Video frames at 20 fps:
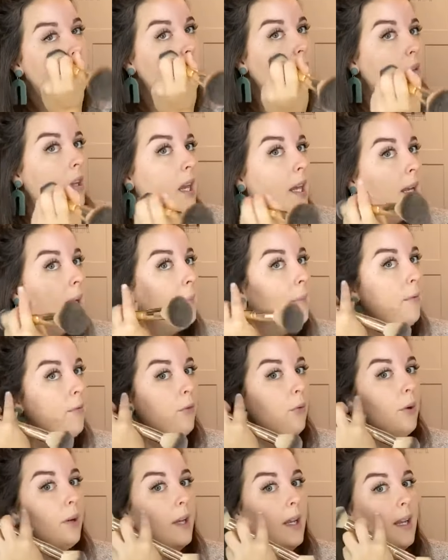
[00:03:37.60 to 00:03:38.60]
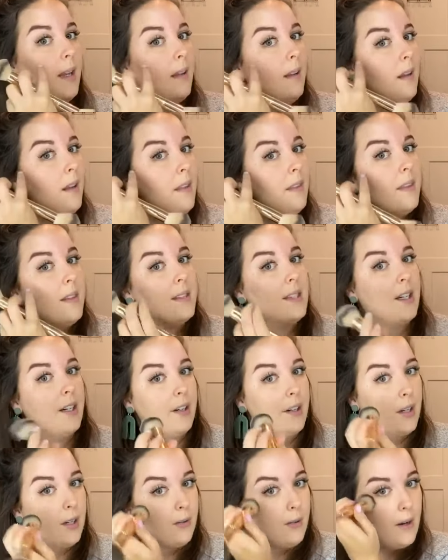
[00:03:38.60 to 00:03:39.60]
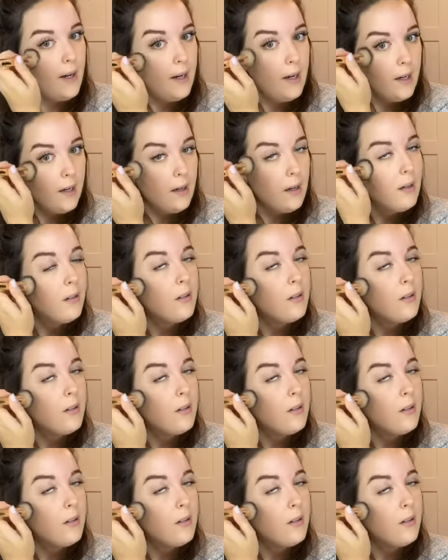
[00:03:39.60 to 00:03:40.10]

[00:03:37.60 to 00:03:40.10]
and I'm avoiding this area right here.